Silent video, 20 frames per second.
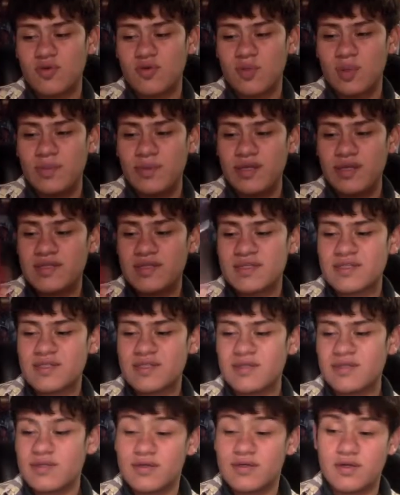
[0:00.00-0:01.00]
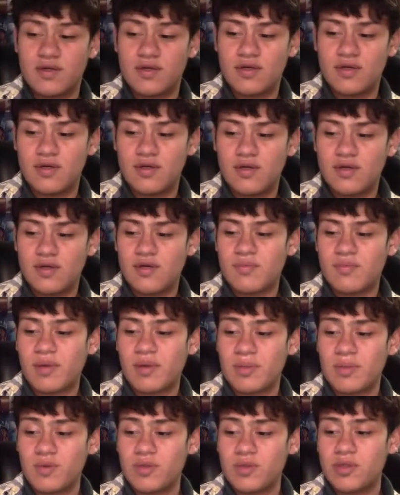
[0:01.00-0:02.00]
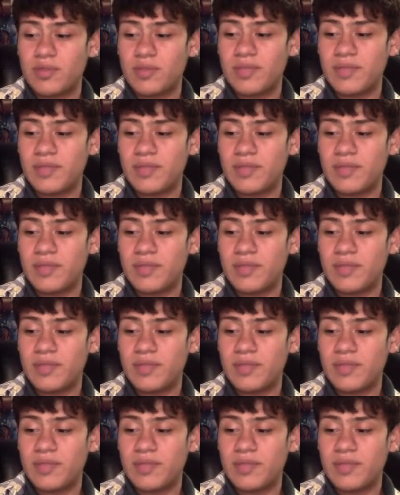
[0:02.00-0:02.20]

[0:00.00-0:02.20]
Norman Bates. Probably one of the